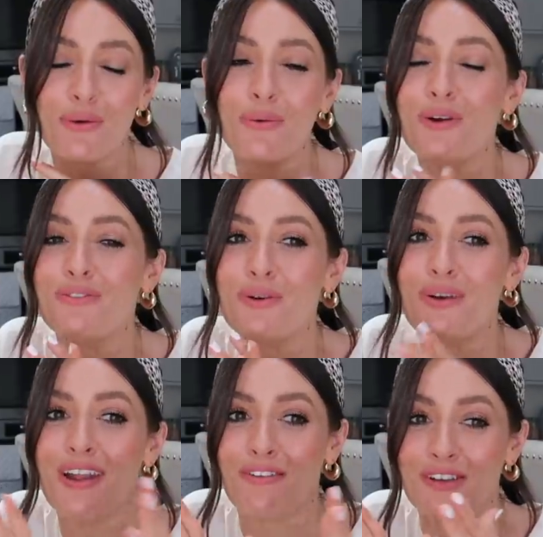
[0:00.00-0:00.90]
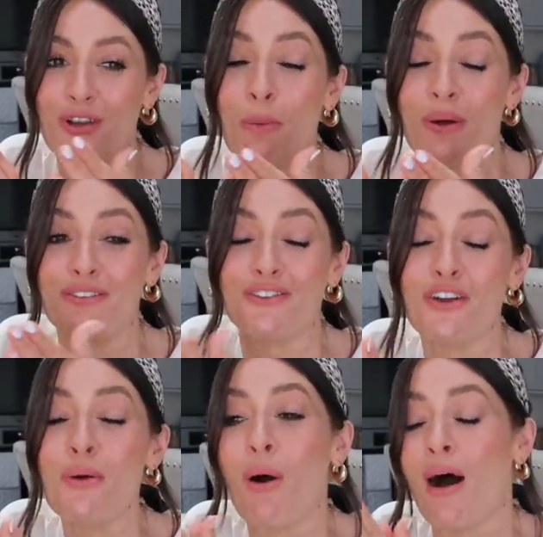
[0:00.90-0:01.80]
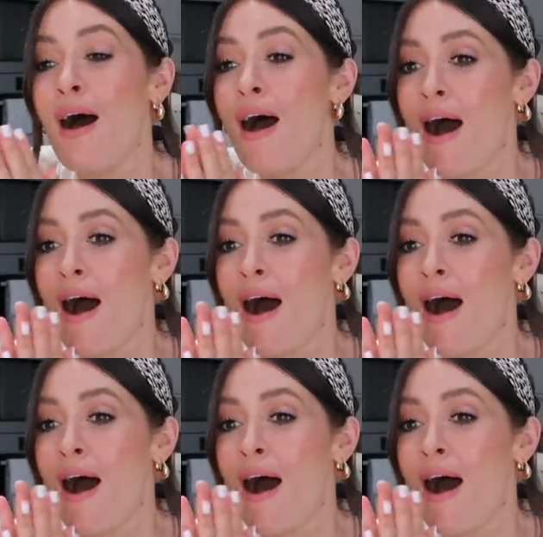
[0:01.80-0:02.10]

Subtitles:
all of your lovely comments. Do you know what?